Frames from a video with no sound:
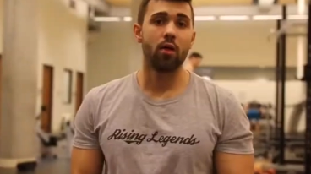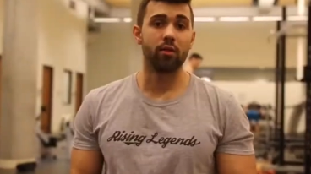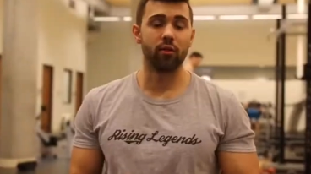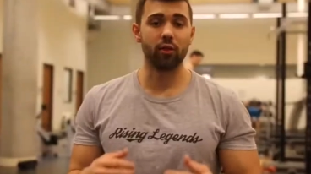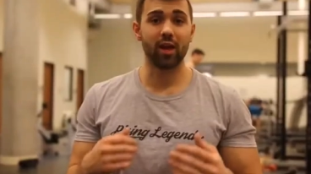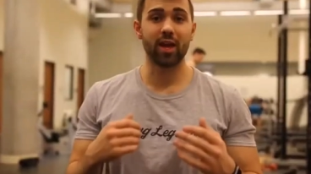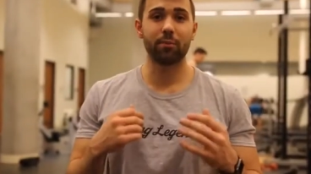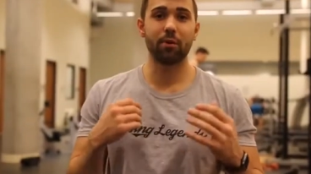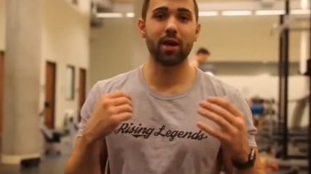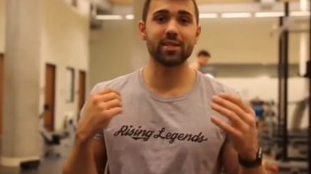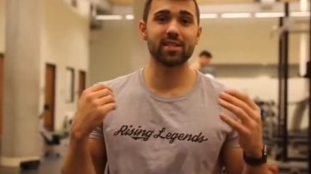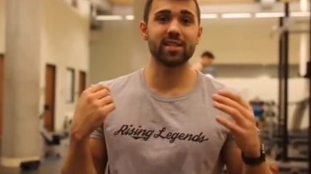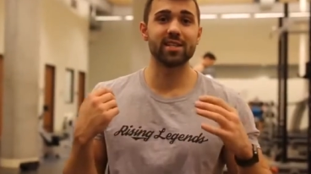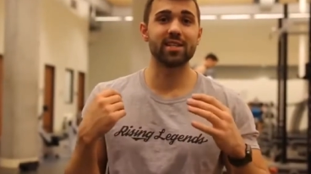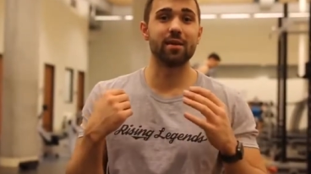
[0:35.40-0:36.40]
The leg press
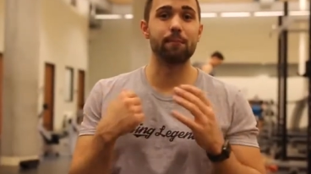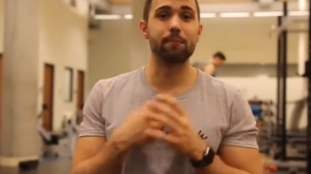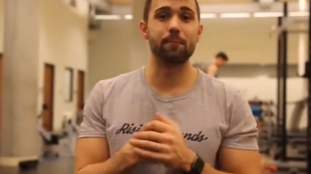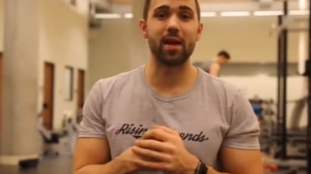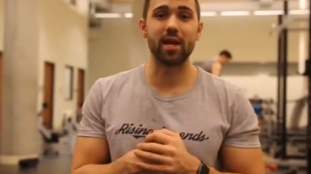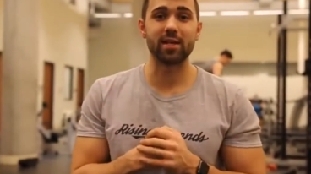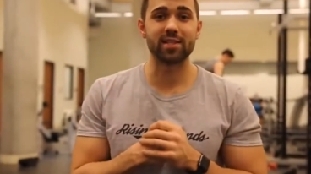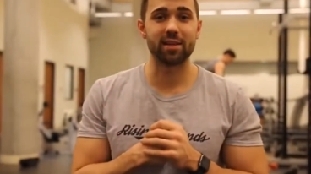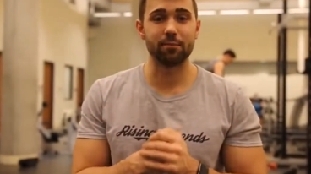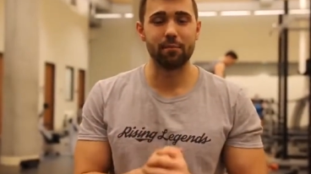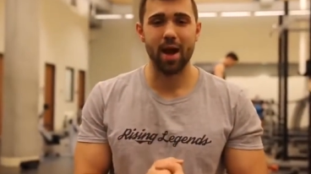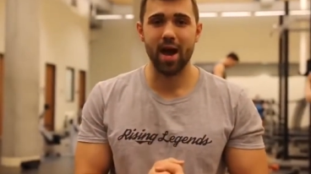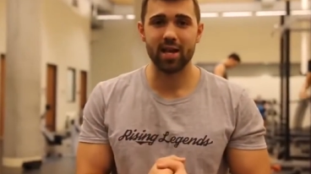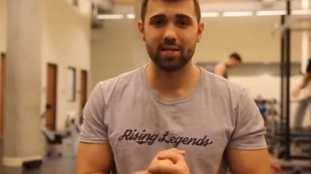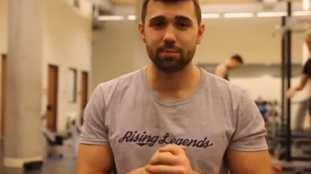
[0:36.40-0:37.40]
is an amazing
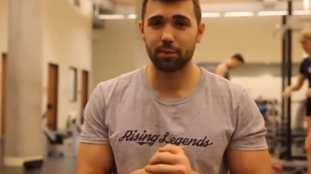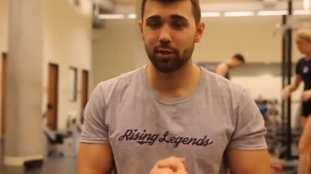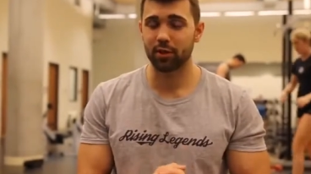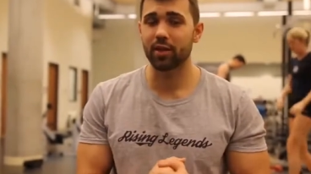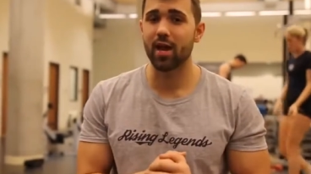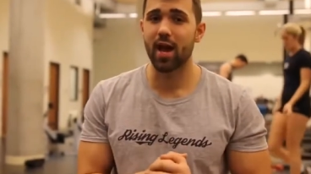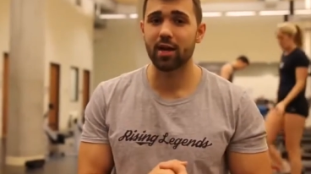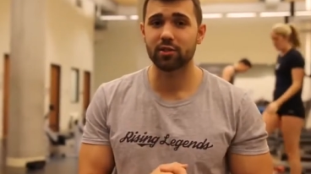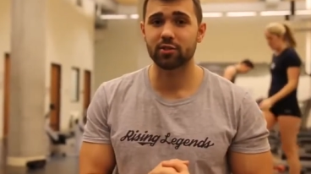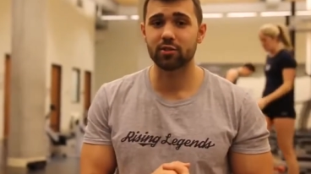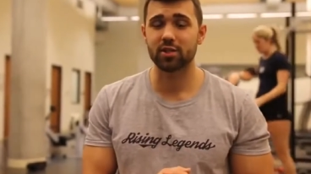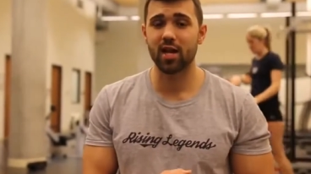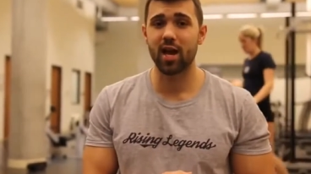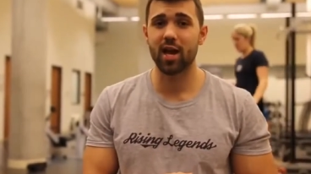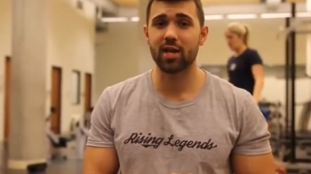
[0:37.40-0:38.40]
mass building
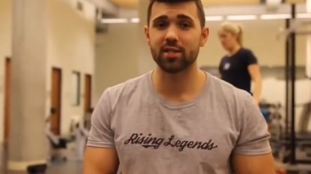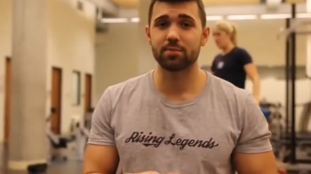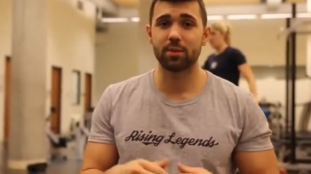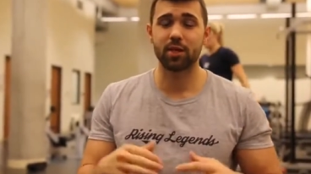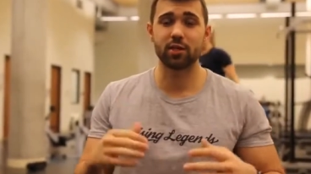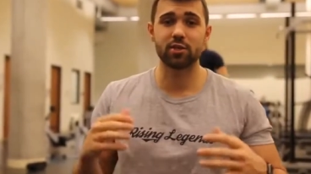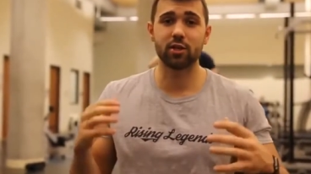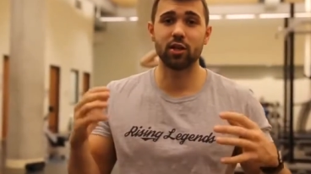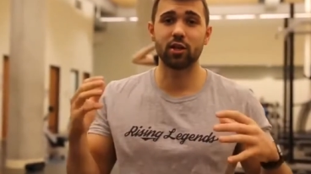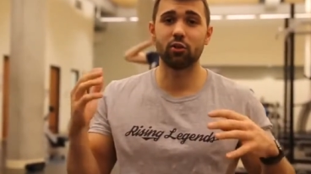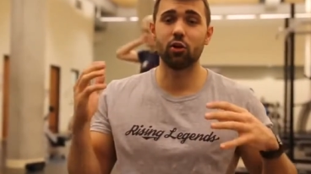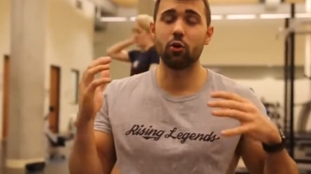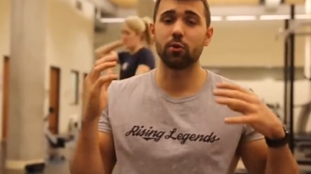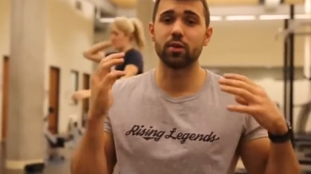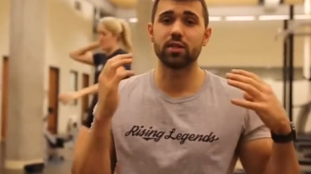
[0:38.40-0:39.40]
exercise because you can
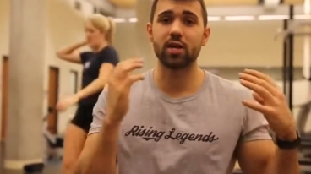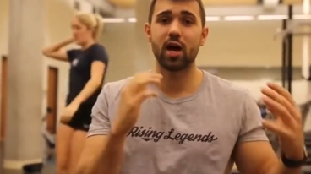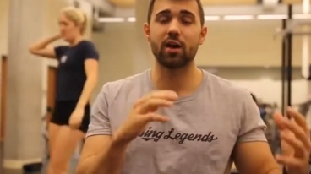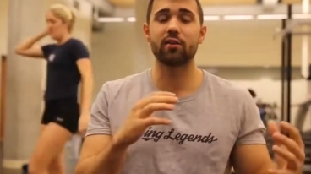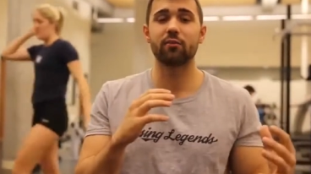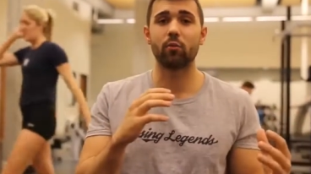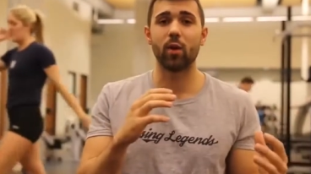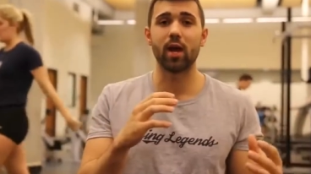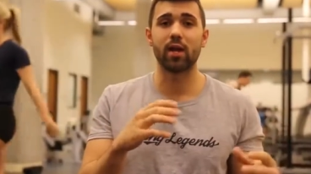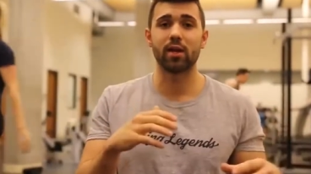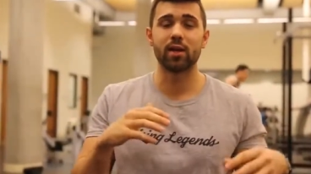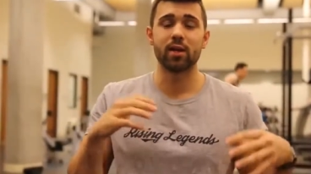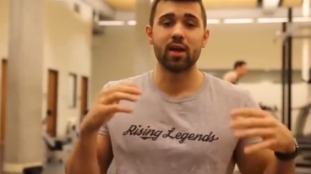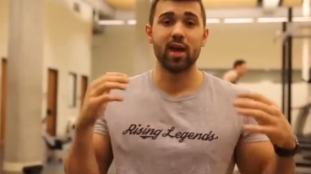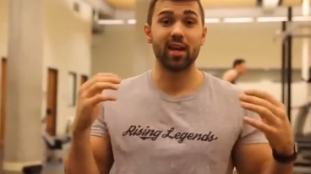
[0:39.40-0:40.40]
load a ton of weight
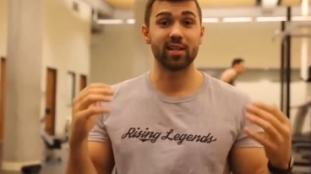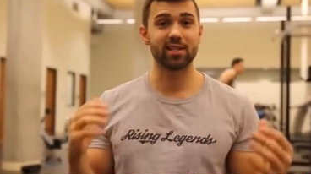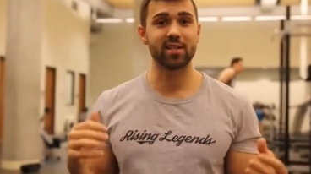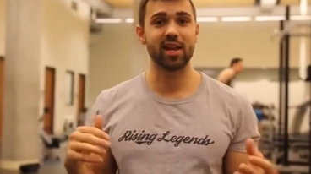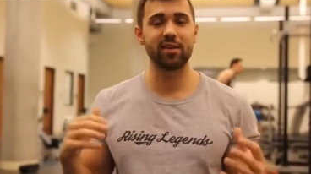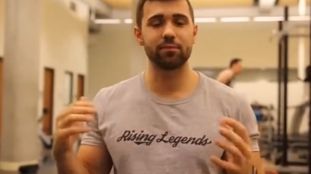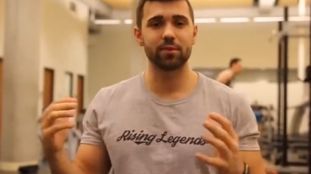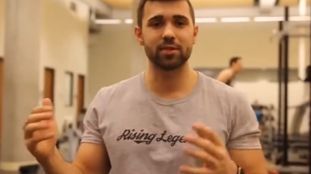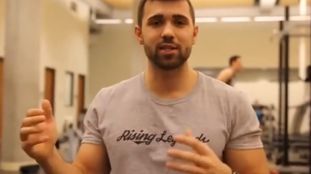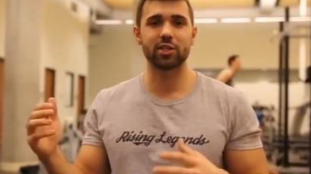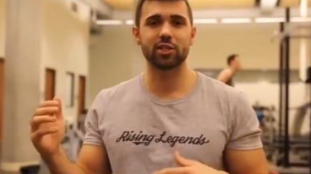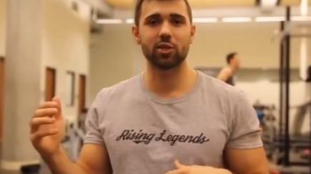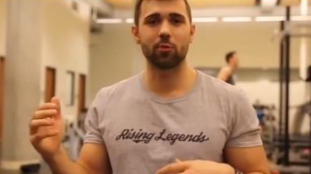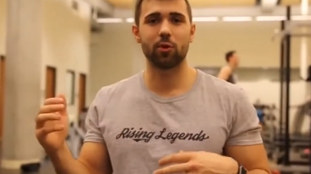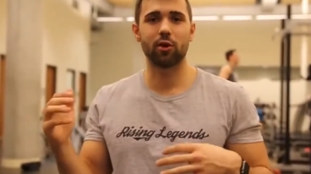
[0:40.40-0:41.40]
in a safe
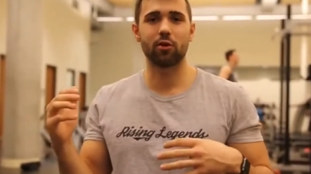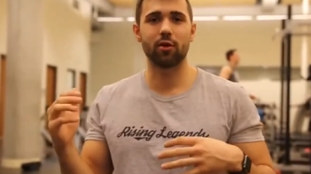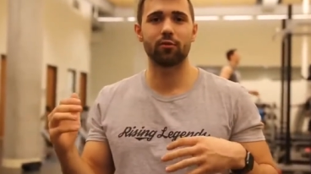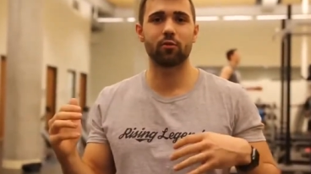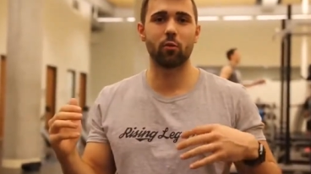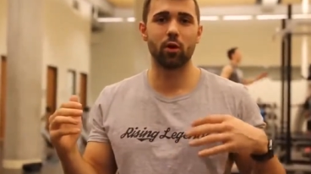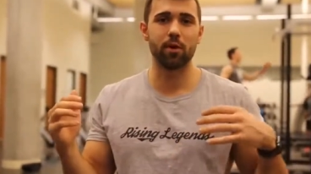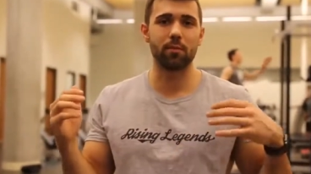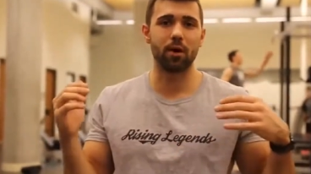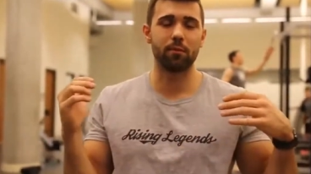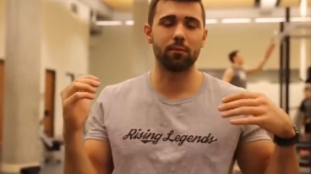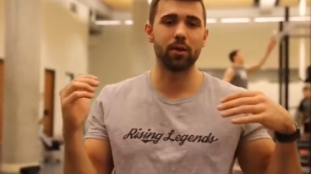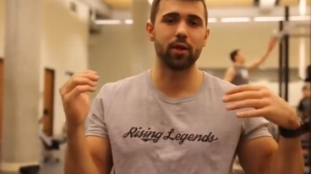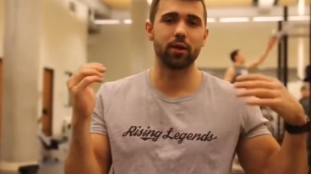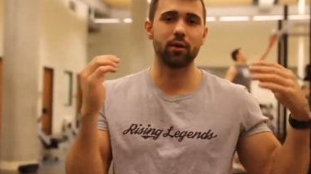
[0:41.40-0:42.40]
position where you don't have to worry about
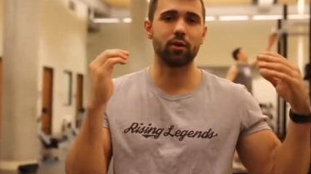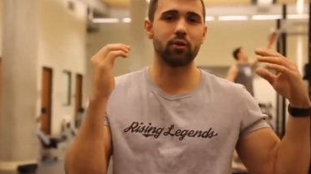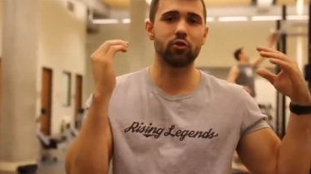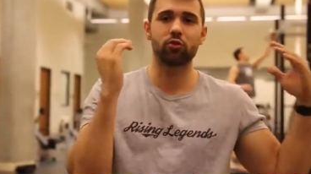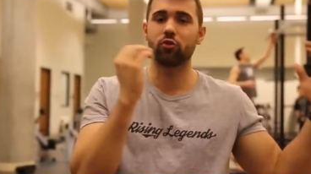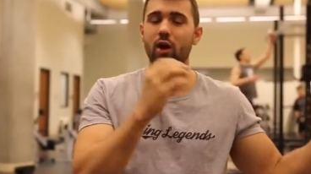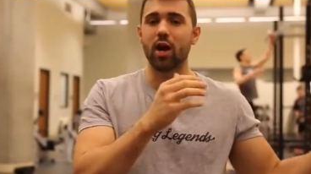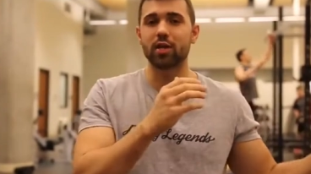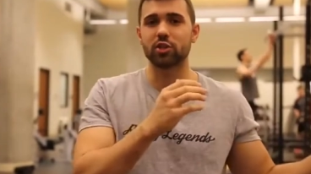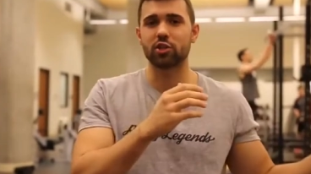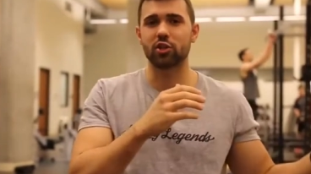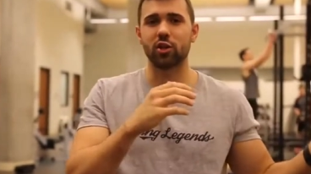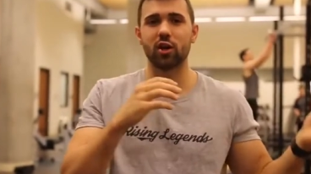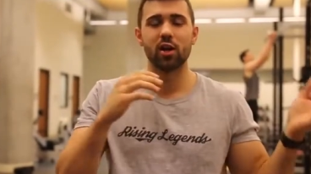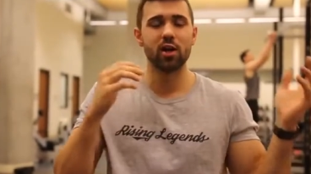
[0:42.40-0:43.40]
being
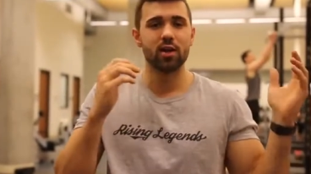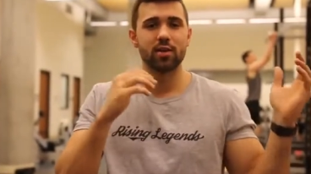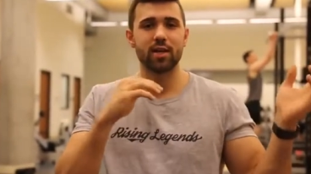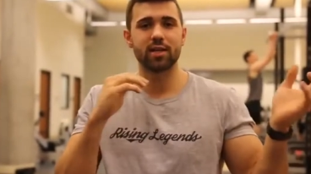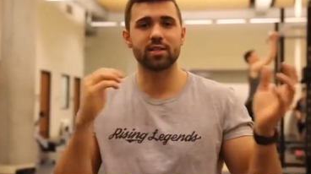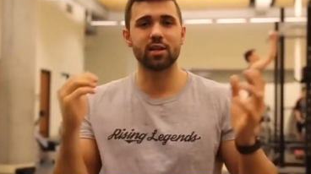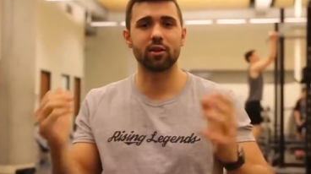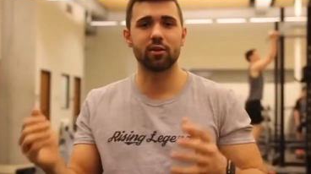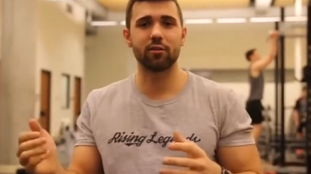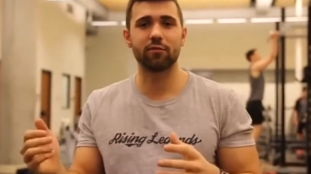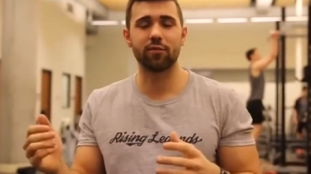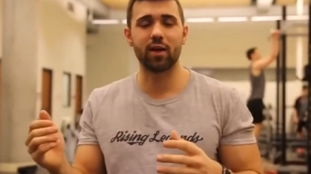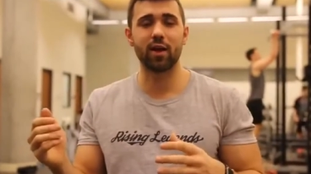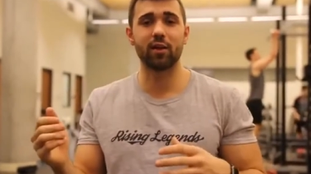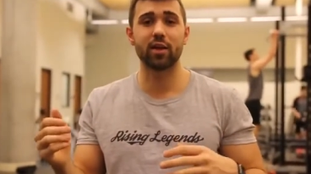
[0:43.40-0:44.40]
crushed or necessarily
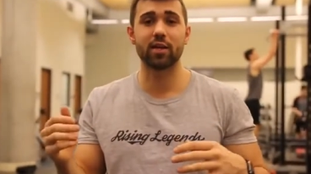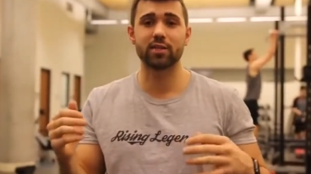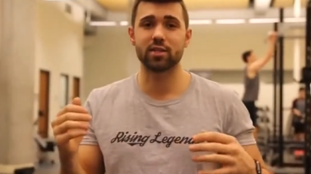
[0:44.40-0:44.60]
failing.